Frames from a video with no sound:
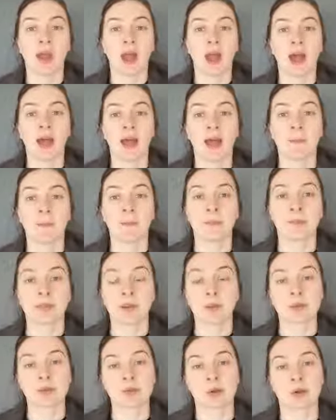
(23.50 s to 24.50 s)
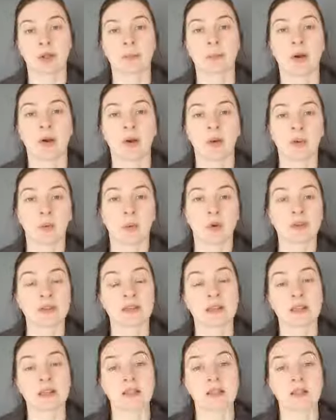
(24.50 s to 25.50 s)
they were talking about
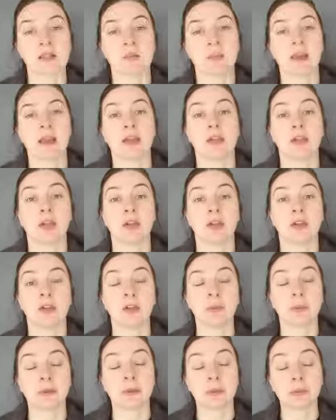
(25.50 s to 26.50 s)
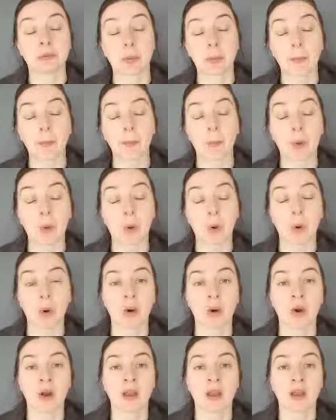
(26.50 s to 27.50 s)
wanting to make their new build
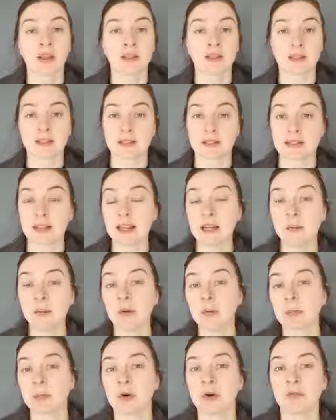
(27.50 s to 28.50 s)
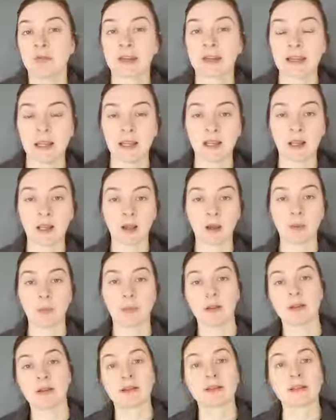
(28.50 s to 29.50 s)
more sustainable, more of an eco
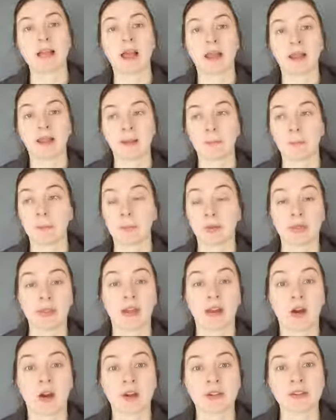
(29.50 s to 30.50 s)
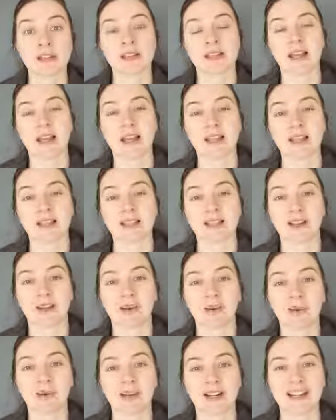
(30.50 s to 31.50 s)
build, but they're on site
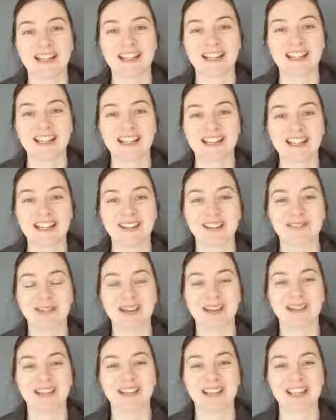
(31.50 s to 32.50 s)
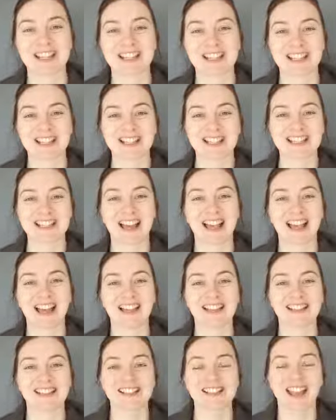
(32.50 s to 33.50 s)
already digging foundations,
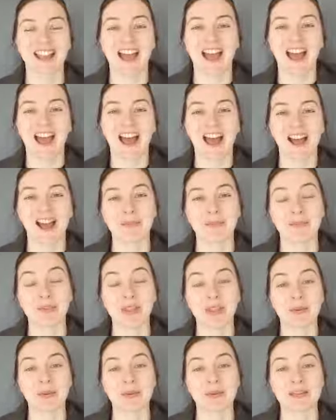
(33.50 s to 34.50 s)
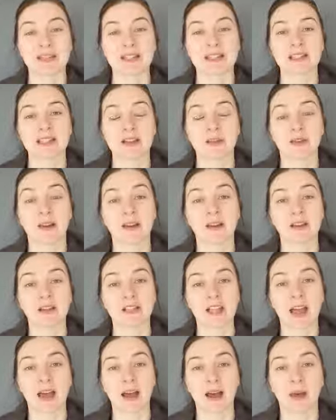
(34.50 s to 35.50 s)
and they wondered if I could
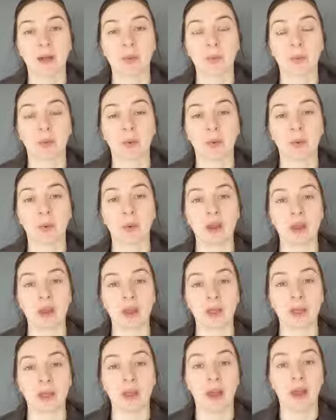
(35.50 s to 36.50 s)
help with